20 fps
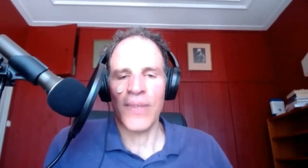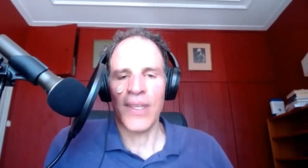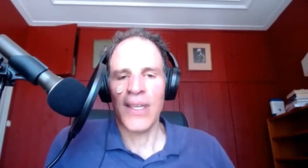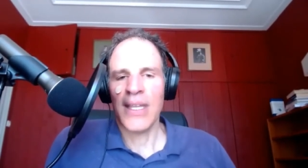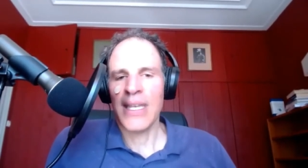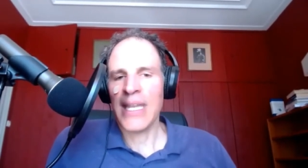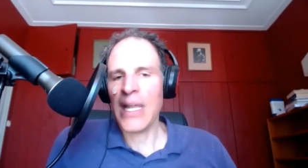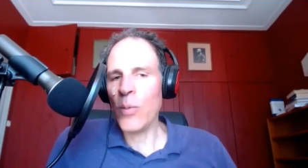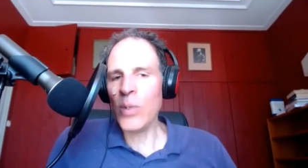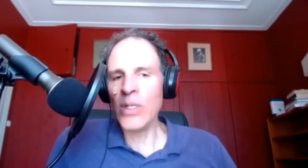
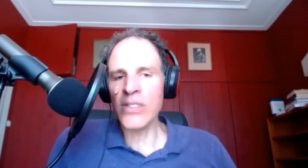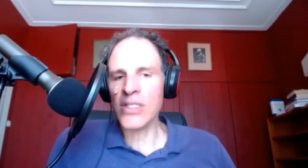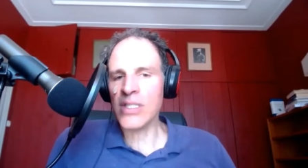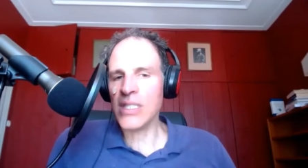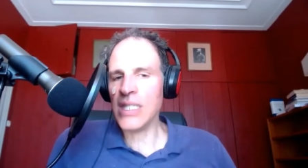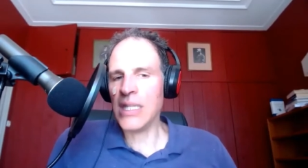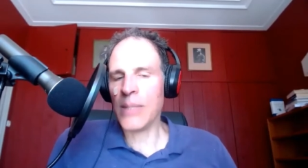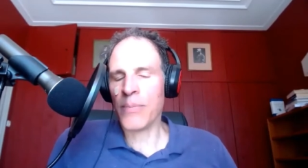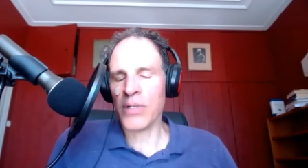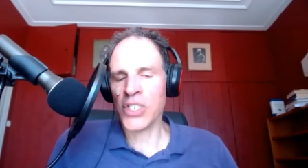Now, we'll
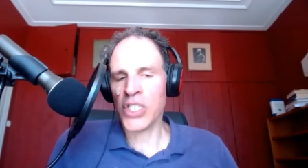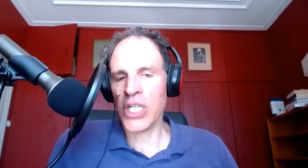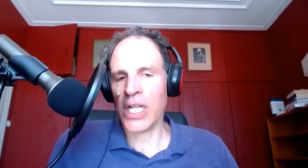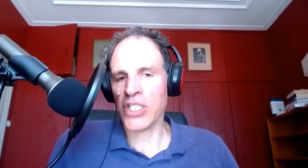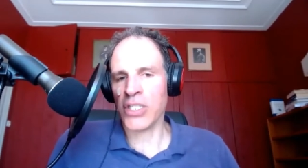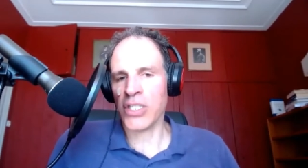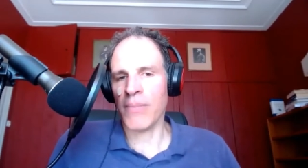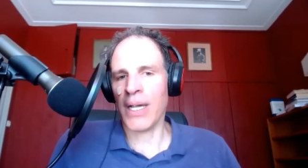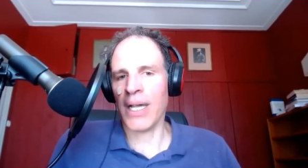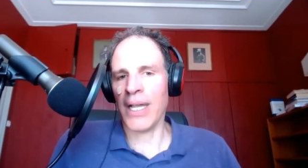see the
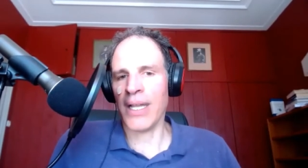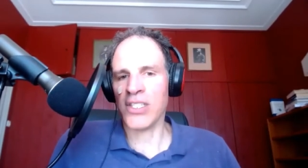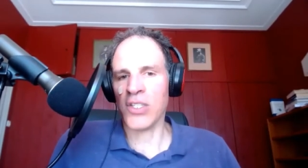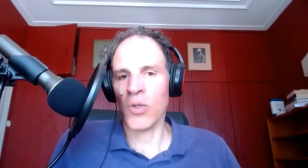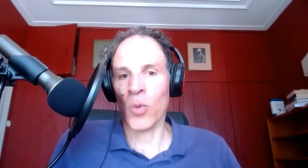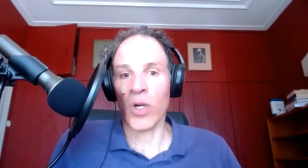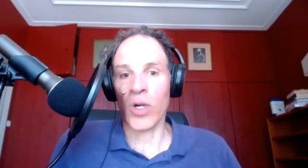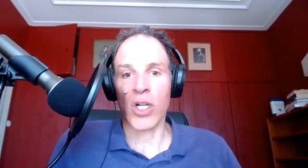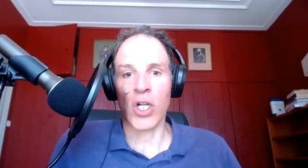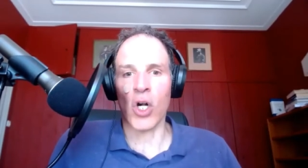projection bias at
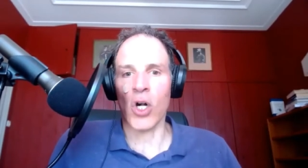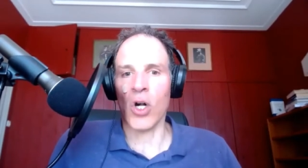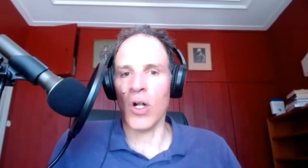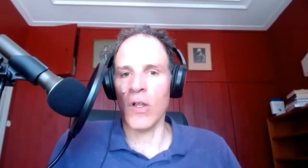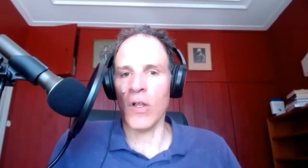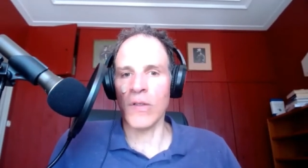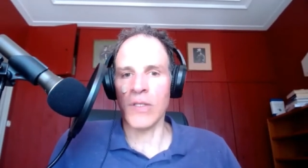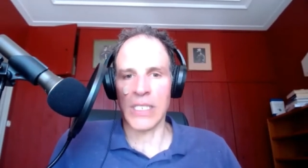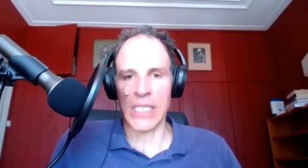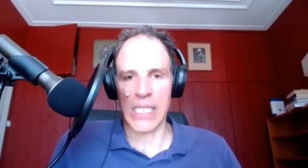work
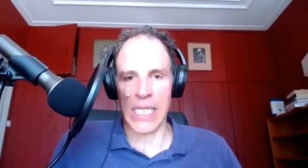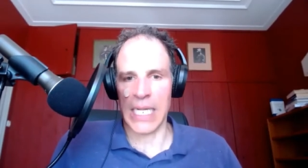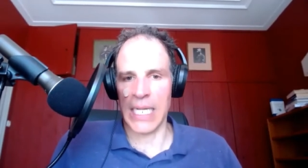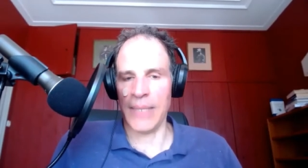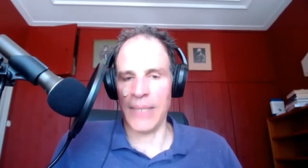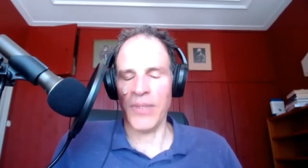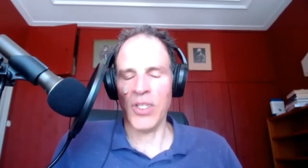all the time.